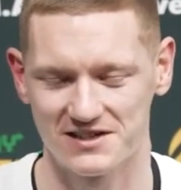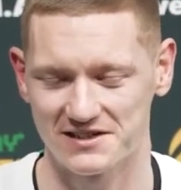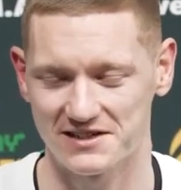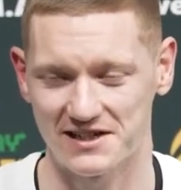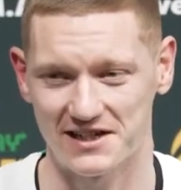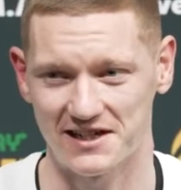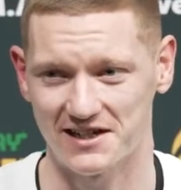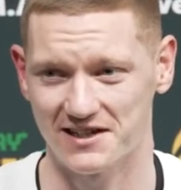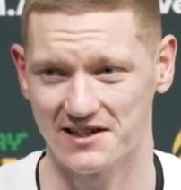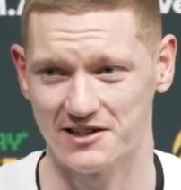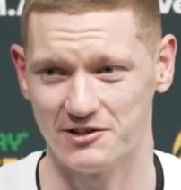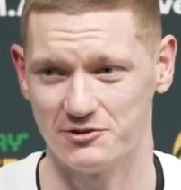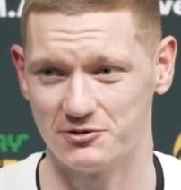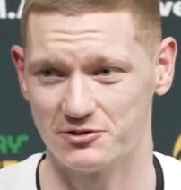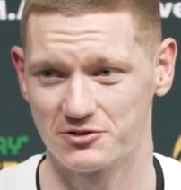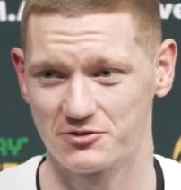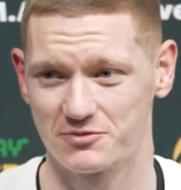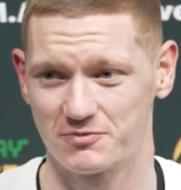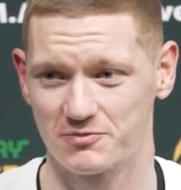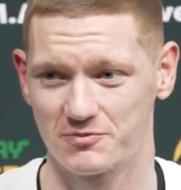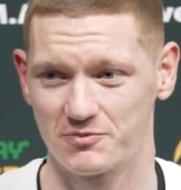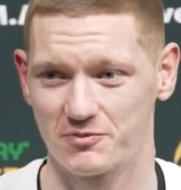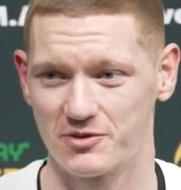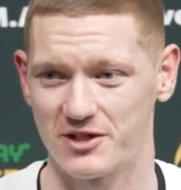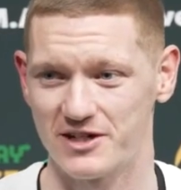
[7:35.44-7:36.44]
yeah, he
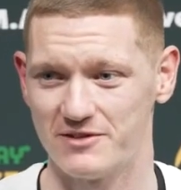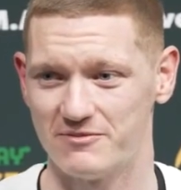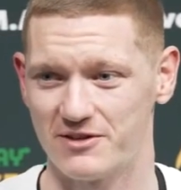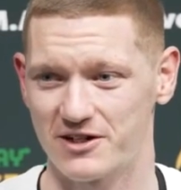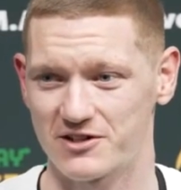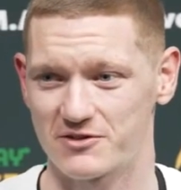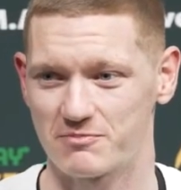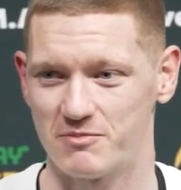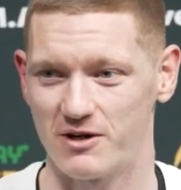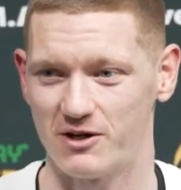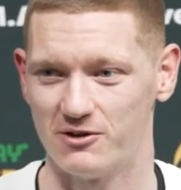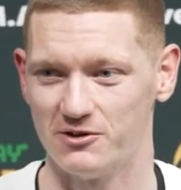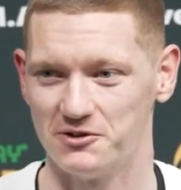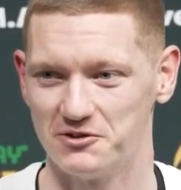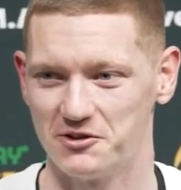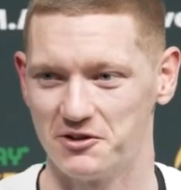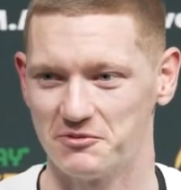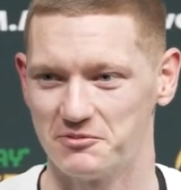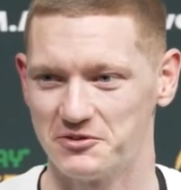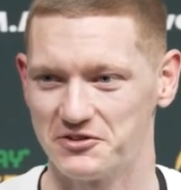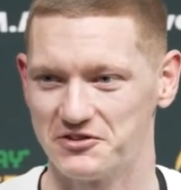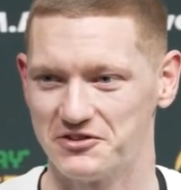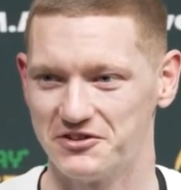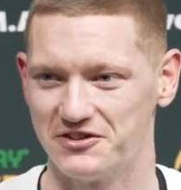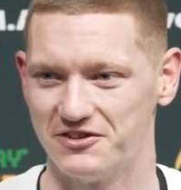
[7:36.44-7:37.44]
was pretty much polar
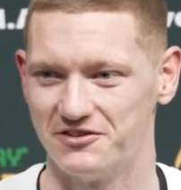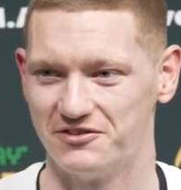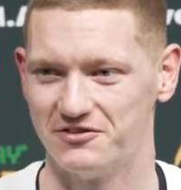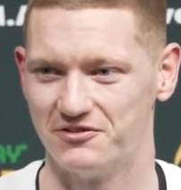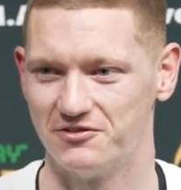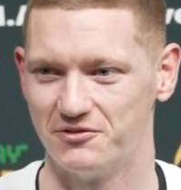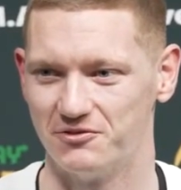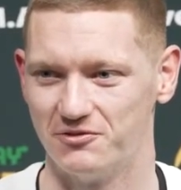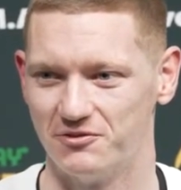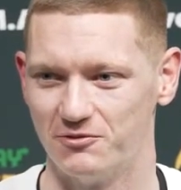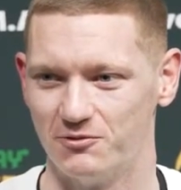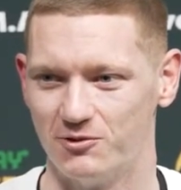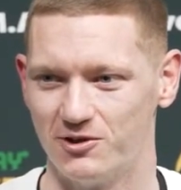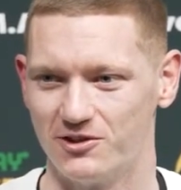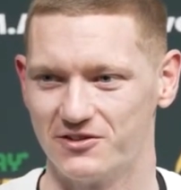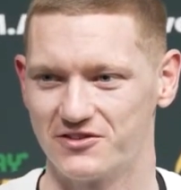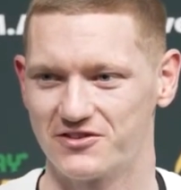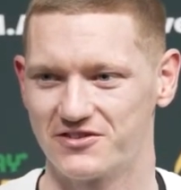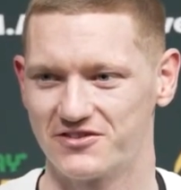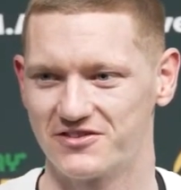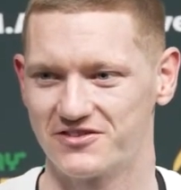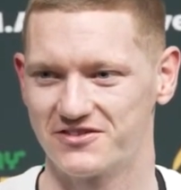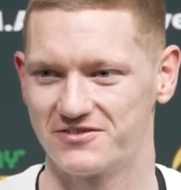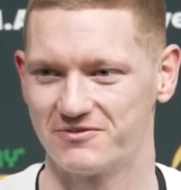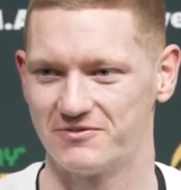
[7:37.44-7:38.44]
opposite of
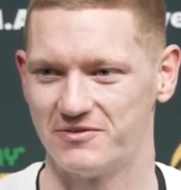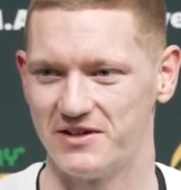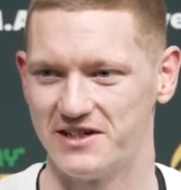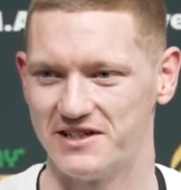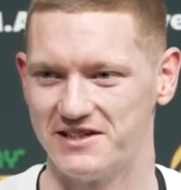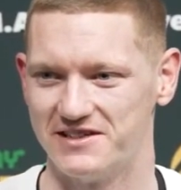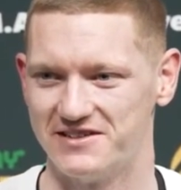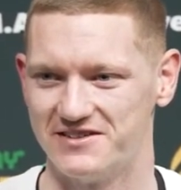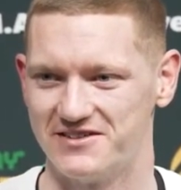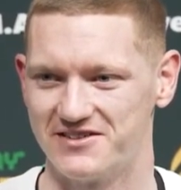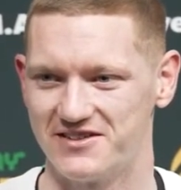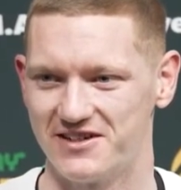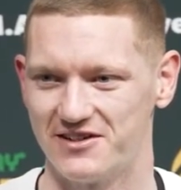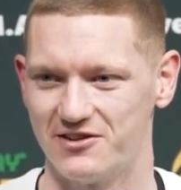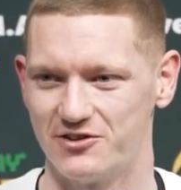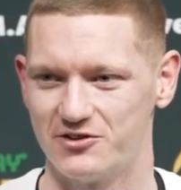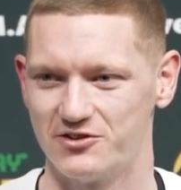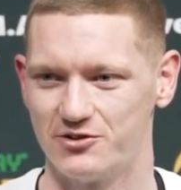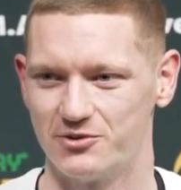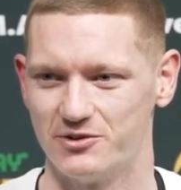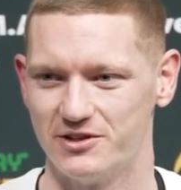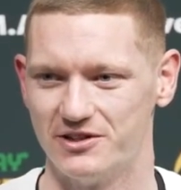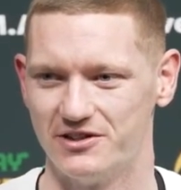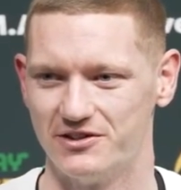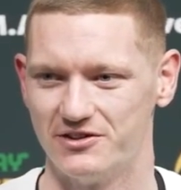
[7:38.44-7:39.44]
what's being said on
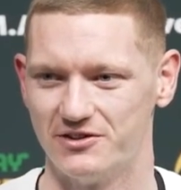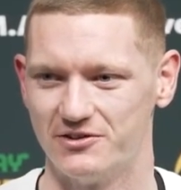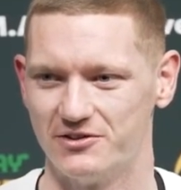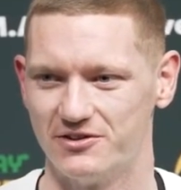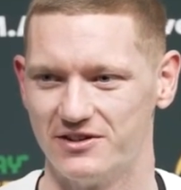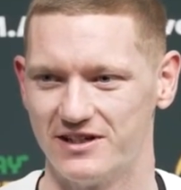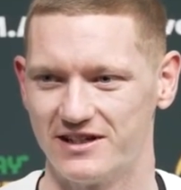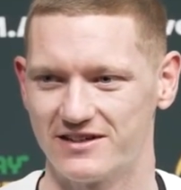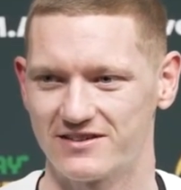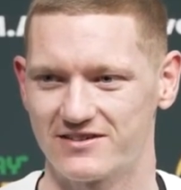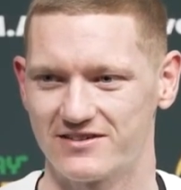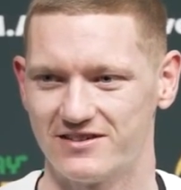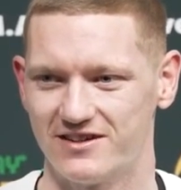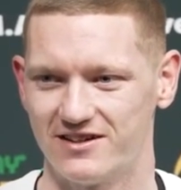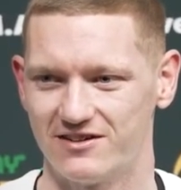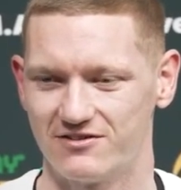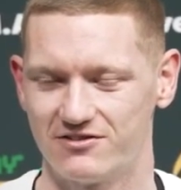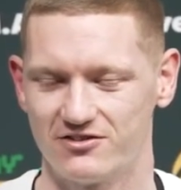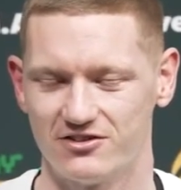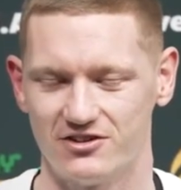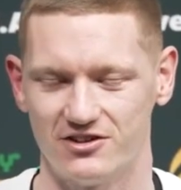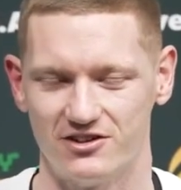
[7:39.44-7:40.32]
Twitter and all that stuff.